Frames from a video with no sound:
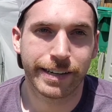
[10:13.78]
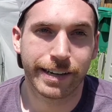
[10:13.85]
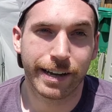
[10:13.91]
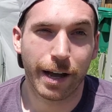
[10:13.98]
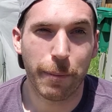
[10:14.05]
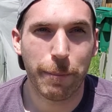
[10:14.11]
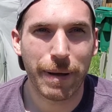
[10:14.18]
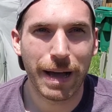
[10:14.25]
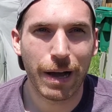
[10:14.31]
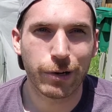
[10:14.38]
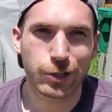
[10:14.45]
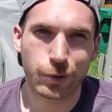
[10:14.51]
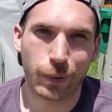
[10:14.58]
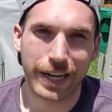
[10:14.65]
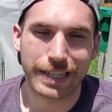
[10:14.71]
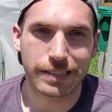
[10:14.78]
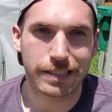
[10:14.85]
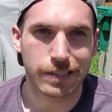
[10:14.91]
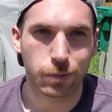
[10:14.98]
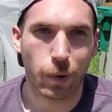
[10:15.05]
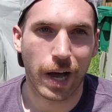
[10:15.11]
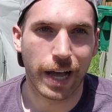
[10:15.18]
about twice
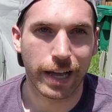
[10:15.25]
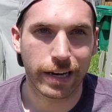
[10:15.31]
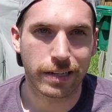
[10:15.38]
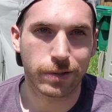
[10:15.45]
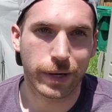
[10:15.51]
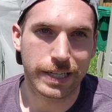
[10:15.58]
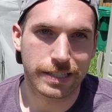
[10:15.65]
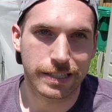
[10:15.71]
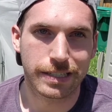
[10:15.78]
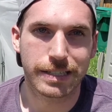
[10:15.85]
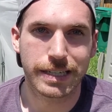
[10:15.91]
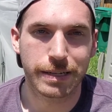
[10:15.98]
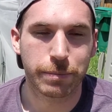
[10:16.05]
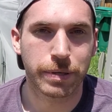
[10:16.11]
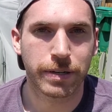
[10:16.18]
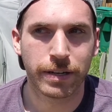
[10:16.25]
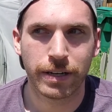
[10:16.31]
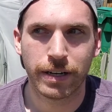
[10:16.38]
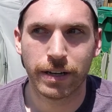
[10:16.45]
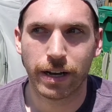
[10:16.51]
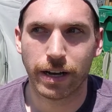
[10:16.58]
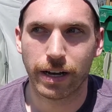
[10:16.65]
as wide, twice as deep.
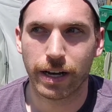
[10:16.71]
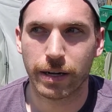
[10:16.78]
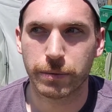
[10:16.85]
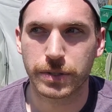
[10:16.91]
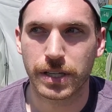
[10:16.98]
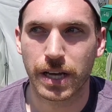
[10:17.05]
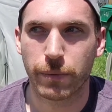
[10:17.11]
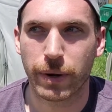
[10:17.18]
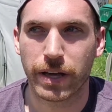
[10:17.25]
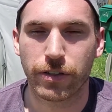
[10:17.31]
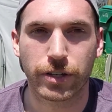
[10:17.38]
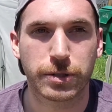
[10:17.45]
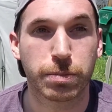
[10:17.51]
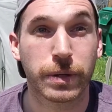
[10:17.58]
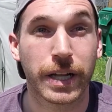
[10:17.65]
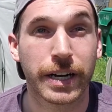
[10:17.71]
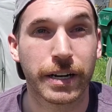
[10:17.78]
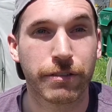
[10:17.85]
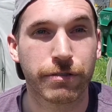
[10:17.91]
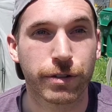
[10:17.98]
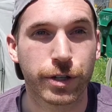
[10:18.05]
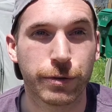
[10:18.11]
So that way there's plenty
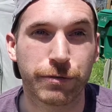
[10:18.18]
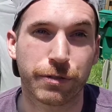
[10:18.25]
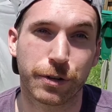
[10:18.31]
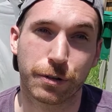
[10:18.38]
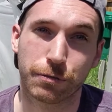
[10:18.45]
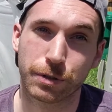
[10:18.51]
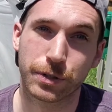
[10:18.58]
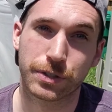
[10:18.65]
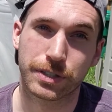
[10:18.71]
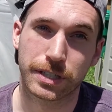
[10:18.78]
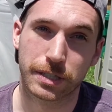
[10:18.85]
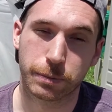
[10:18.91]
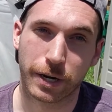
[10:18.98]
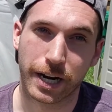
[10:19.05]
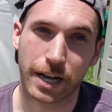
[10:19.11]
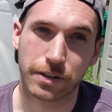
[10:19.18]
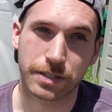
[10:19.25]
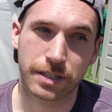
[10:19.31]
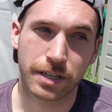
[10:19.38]
of room for the roots to spread out.